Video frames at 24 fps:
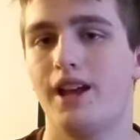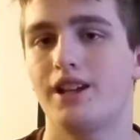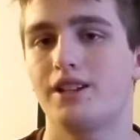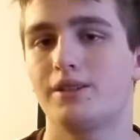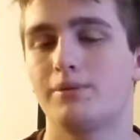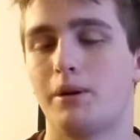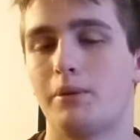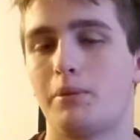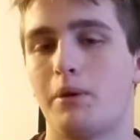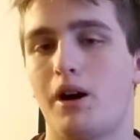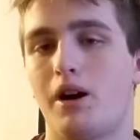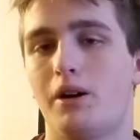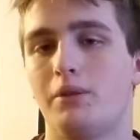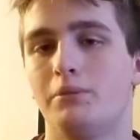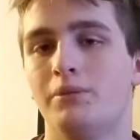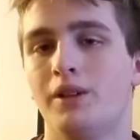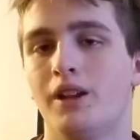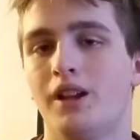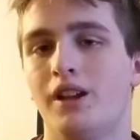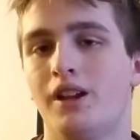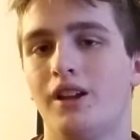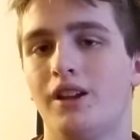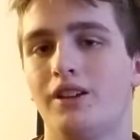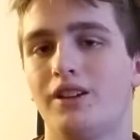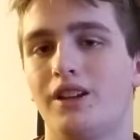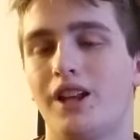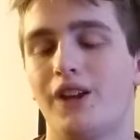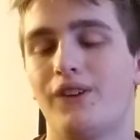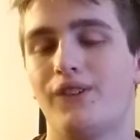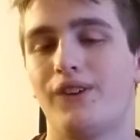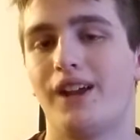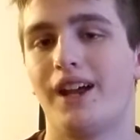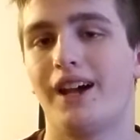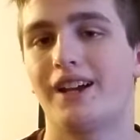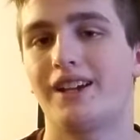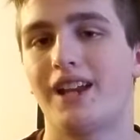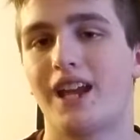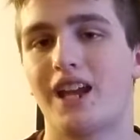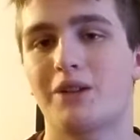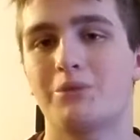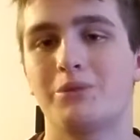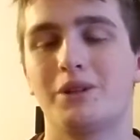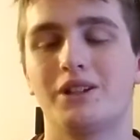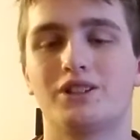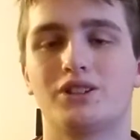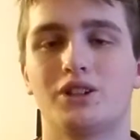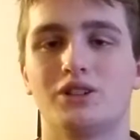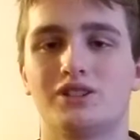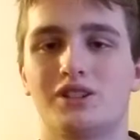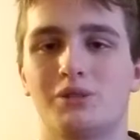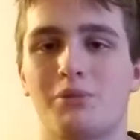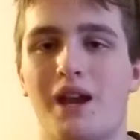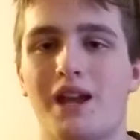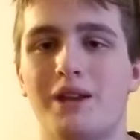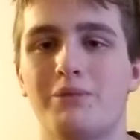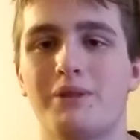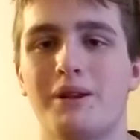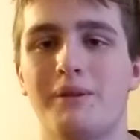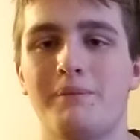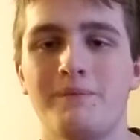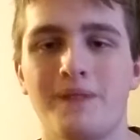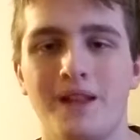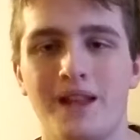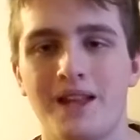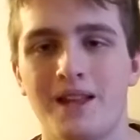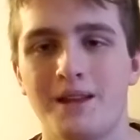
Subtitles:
because my mom didn't feel like taking me, so she paid me.